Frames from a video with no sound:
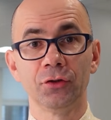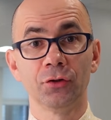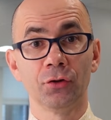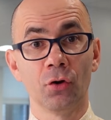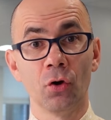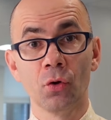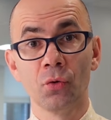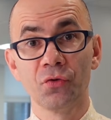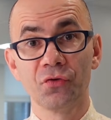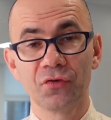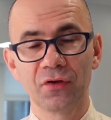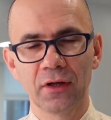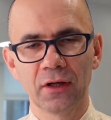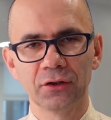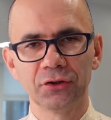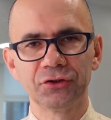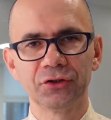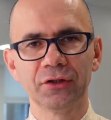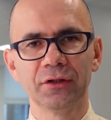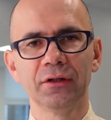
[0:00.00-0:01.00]
your host
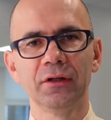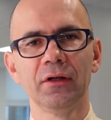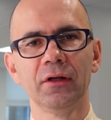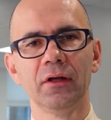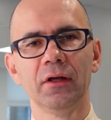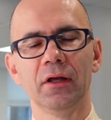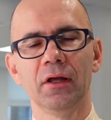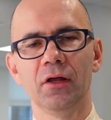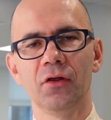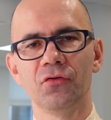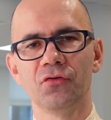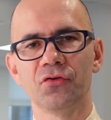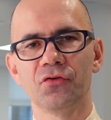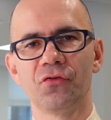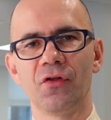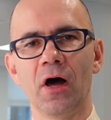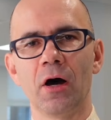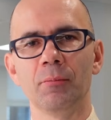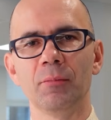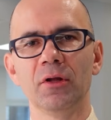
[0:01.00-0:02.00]
country, is just
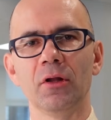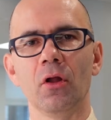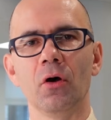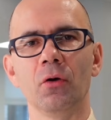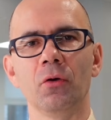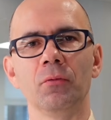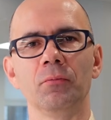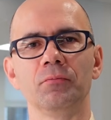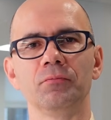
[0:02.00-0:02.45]
down below.